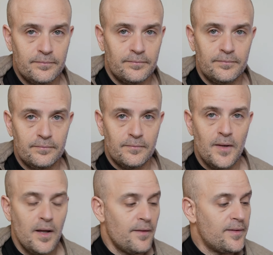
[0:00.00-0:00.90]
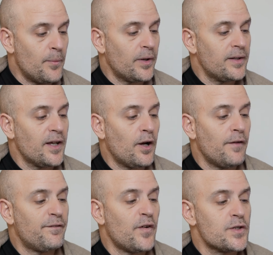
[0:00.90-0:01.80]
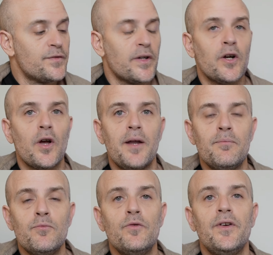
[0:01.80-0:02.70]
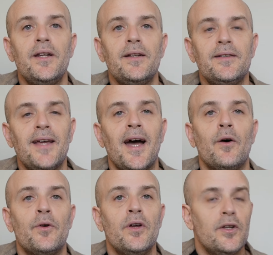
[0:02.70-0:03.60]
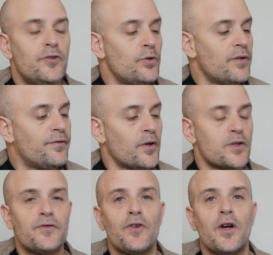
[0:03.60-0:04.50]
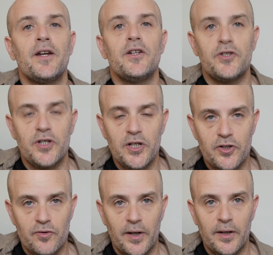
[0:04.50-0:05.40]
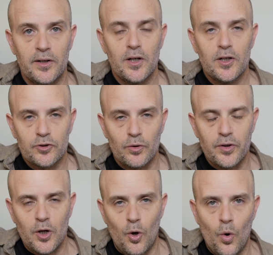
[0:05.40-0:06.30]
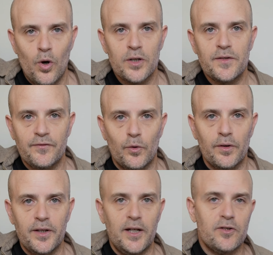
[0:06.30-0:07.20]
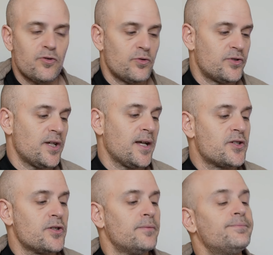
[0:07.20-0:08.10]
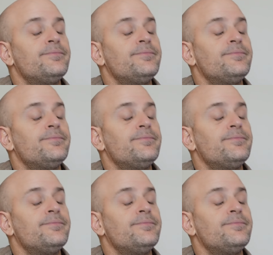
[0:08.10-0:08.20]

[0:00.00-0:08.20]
then we're going to take our 1st finger and move it down to the 1st fret G string. So the chords for the intro section: